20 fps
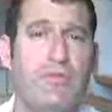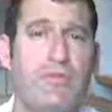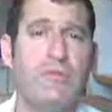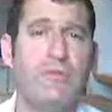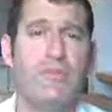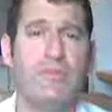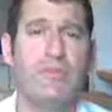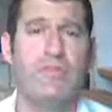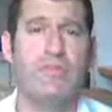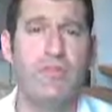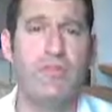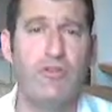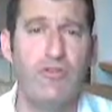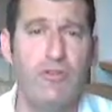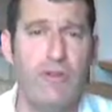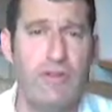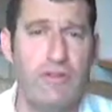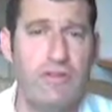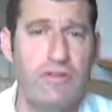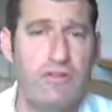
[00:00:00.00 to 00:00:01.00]
Tumit of
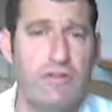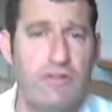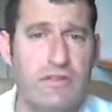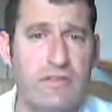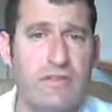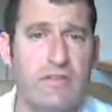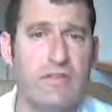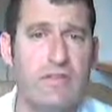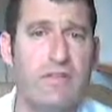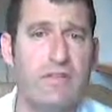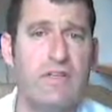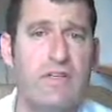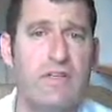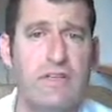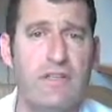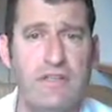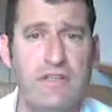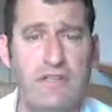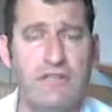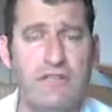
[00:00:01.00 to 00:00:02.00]
Torah.
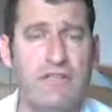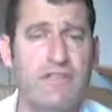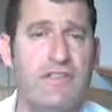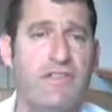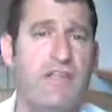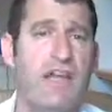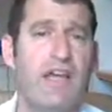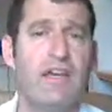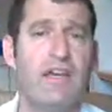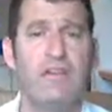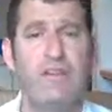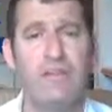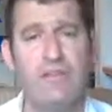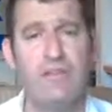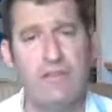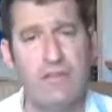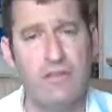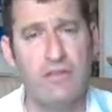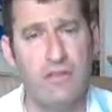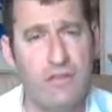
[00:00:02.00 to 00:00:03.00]
The shir is
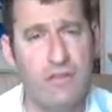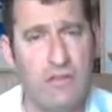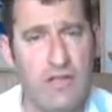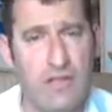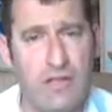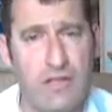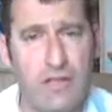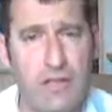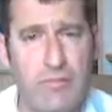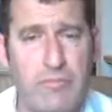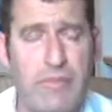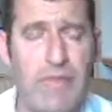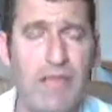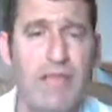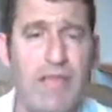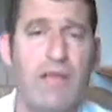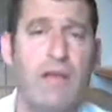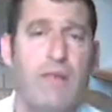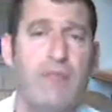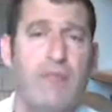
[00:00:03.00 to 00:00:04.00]
entitled
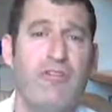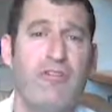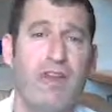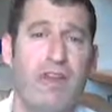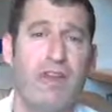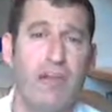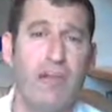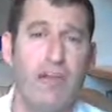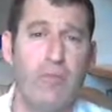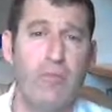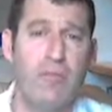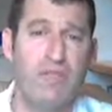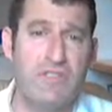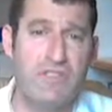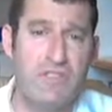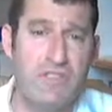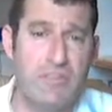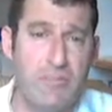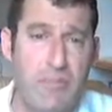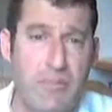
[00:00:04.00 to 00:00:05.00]
Making a Bracha on One's
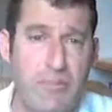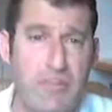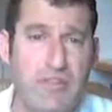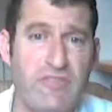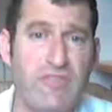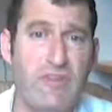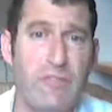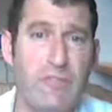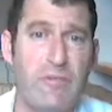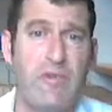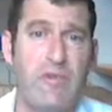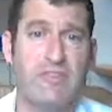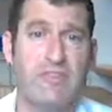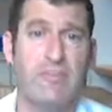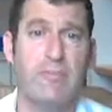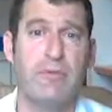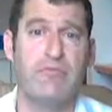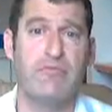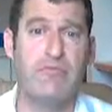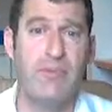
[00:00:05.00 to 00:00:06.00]
Son's Bar Mitzvah, Baruch
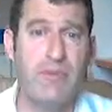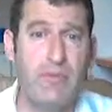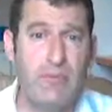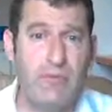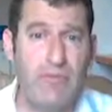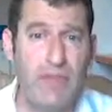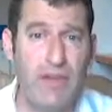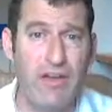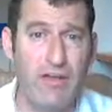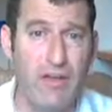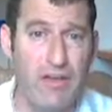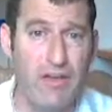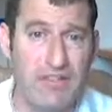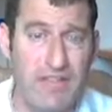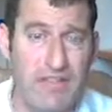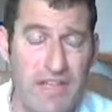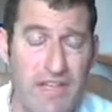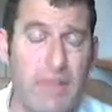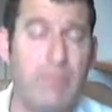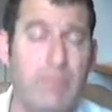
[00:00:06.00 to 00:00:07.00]
Shepatrani, without
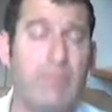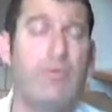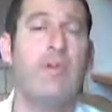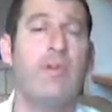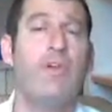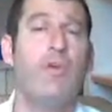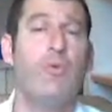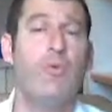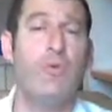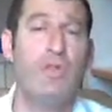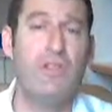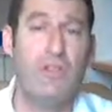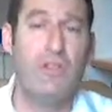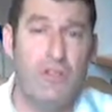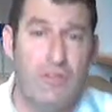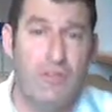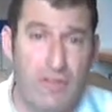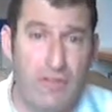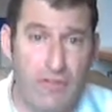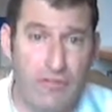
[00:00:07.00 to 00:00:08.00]
God's name. We
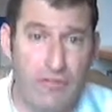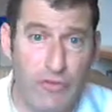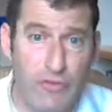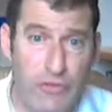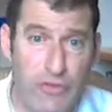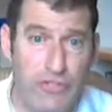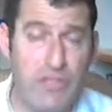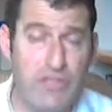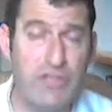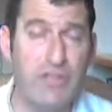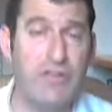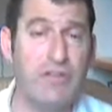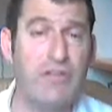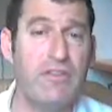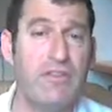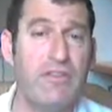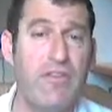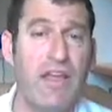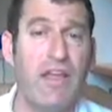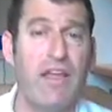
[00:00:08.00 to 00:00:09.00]
learned in the first year
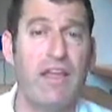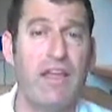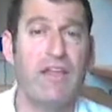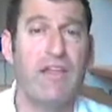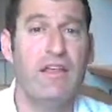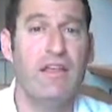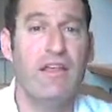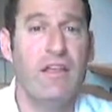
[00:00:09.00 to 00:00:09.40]
that